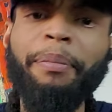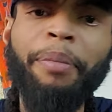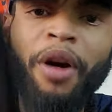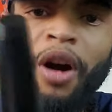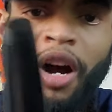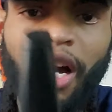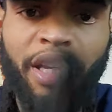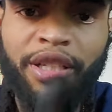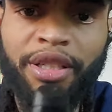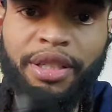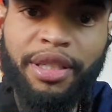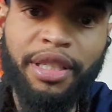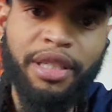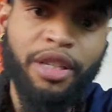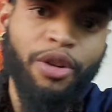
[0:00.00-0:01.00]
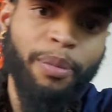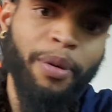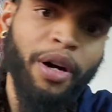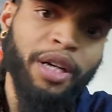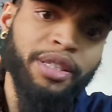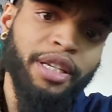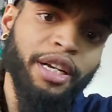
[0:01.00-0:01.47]
the pods, these little
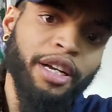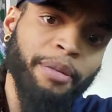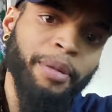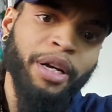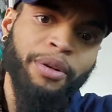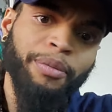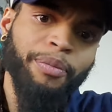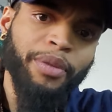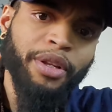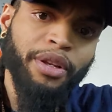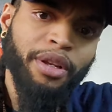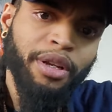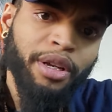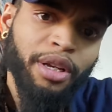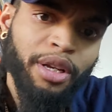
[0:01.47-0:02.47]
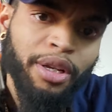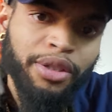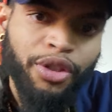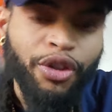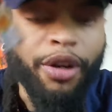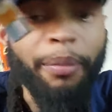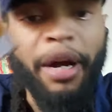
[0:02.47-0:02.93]
pods that come out.
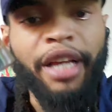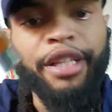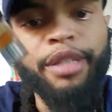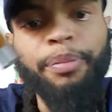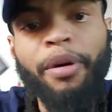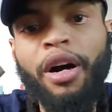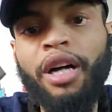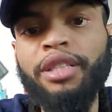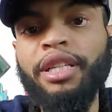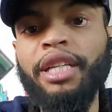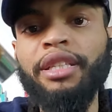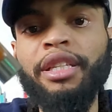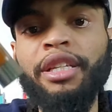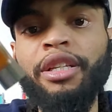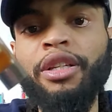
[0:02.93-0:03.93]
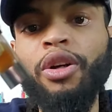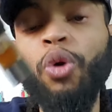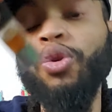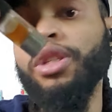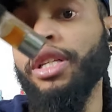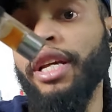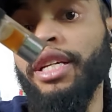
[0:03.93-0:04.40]
So you can buy these pods at the
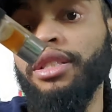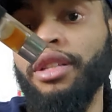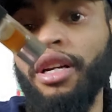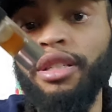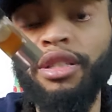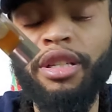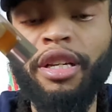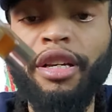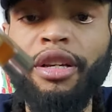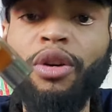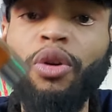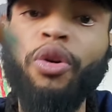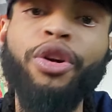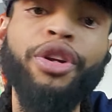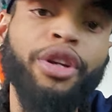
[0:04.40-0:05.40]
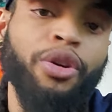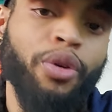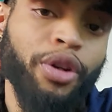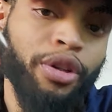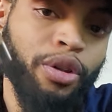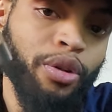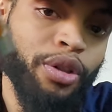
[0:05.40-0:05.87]
OCS.ca, or you can
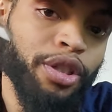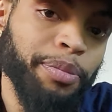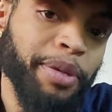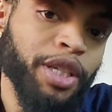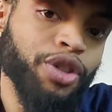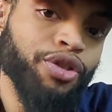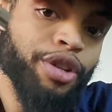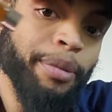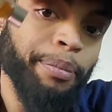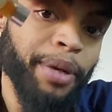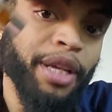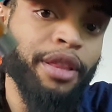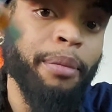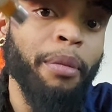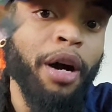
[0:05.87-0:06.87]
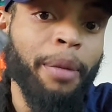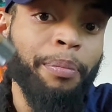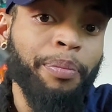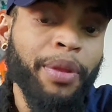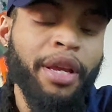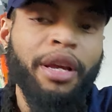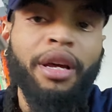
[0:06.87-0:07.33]
go to your local dispensary and pick them
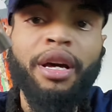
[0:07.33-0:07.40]
up.